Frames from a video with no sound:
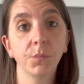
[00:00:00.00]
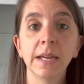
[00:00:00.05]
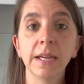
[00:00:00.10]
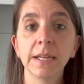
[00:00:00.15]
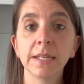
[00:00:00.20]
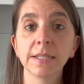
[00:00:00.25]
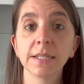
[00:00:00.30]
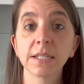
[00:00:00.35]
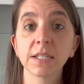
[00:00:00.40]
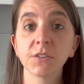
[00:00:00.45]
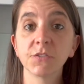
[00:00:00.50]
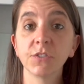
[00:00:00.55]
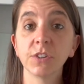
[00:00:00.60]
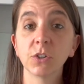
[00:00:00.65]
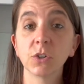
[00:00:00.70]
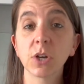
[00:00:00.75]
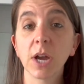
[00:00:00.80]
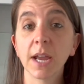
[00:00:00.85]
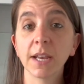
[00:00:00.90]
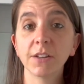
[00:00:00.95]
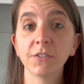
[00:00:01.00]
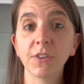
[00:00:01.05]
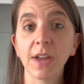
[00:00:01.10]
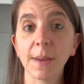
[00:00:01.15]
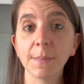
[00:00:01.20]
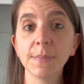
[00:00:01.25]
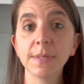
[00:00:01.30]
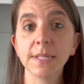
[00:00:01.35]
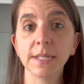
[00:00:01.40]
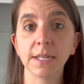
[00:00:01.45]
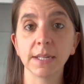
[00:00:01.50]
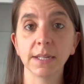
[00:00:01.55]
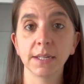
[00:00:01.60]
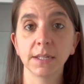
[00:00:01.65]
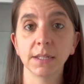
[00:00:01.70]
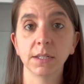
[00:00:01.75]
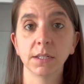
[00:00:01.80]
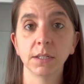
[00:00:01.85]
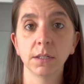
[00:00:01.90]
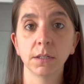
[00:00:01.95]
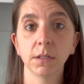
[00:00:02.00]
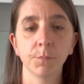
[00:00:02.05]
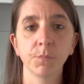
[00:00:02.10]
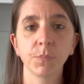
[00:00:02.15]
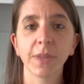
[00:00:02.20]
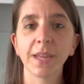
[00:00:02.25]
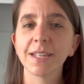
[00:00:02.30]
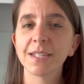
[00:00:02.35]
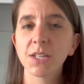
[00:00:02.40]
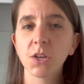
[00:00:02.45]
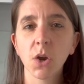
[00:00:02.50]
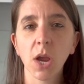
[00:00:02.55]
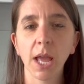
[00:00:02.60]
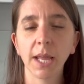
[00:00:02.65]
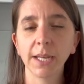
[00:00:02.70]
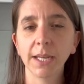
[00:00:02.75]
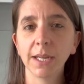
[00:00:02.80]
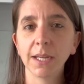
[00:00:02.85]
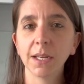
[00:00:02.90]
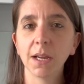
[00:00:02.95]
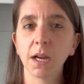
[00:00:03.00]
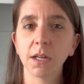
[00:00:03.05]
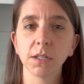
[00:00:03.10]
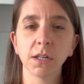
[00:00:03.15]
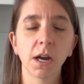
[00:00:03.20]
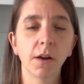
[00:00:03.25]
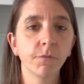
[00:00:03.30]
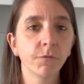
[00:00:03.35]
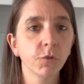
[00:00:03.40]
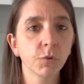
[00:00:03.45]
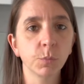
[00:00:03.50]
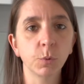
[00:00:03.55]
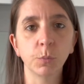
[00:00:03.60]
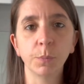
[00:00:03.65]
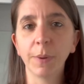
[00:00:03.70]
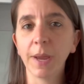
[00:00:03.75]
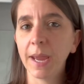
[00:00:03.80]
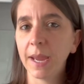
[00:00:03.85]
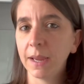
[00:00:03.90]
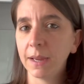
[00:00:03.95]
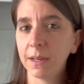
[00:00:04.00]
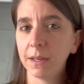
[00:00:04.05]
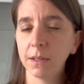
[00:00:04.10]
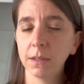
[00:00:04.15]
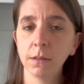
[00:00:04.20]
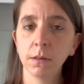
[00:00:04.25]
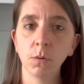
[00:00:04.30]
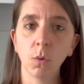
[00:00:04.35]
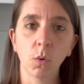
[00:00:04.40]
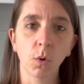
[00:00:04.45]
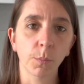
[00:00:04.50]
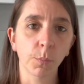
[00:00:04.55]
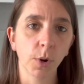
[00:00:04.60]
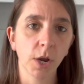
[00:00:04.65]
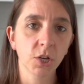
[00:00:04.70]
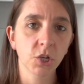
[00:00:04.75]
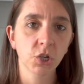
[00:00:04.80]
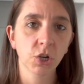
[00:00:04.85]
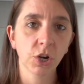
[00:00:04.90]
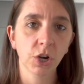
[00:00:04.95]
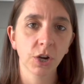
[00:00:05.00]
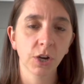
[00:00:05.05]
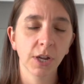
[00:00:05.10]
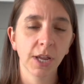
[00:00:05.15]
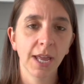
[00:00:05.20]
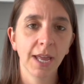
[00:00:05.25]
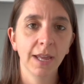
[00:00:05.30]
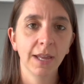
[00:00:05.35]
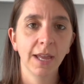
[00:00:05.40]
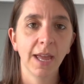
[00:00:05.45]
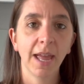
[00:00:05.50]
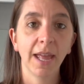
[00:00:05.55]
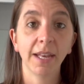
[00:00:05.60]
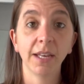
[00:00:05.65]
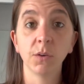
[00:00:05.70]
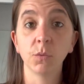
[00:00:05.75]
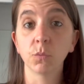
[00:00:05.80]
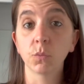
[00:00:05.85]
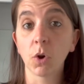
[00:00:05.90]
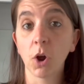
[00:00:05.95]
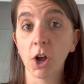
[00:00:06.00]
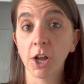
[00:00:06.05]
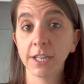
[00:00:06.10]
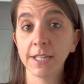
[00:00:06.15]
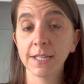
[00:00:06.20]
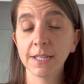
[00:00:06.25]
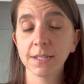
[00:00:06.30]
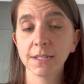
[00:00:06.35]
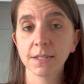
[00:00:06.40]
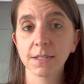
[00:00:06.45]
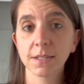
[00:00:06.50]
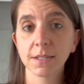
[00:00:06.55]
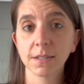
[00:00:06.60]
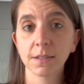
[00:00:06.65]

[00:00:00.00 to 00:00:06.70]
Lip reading: Does it feel kind of empty? Is there any uncomfortable pain or pressure? Any rawness?